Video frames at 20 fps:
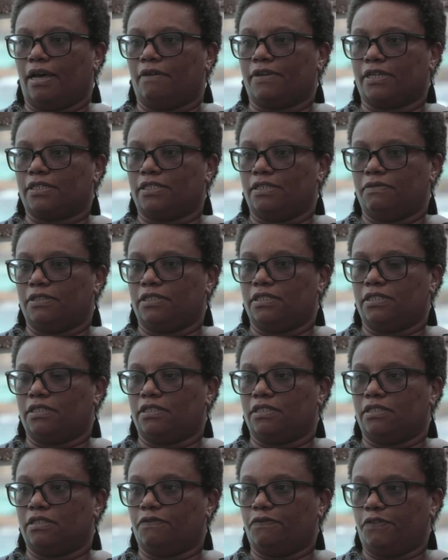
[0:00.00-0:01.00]
activities
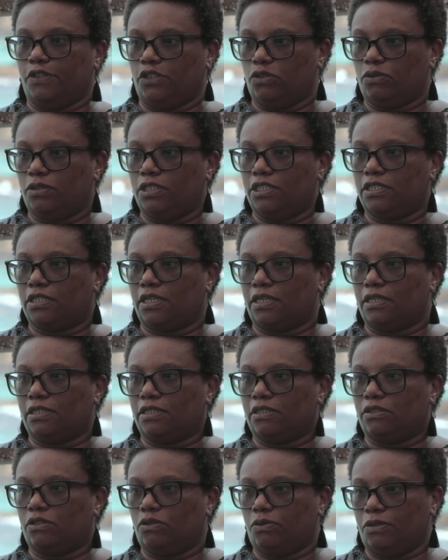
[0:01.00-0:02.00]
in the fisheries and
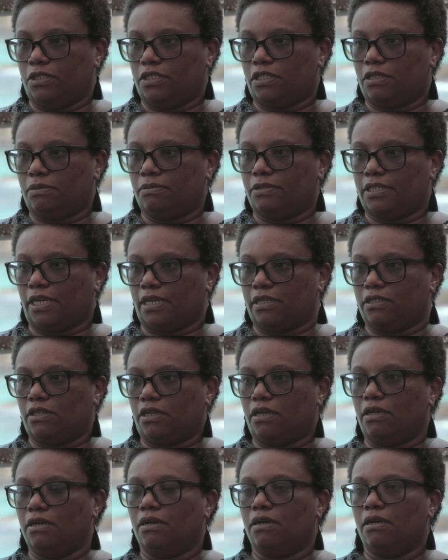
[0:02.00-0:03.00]
the tourism
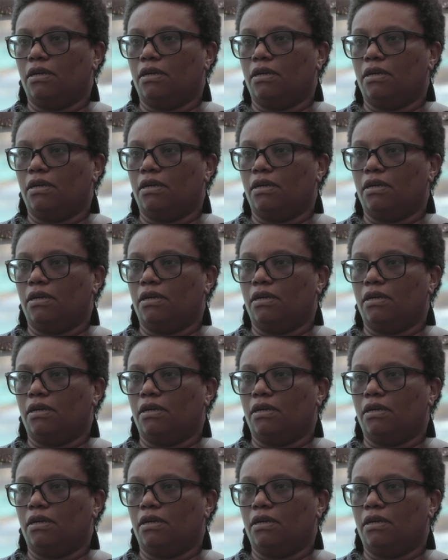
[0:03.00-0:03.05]
sector.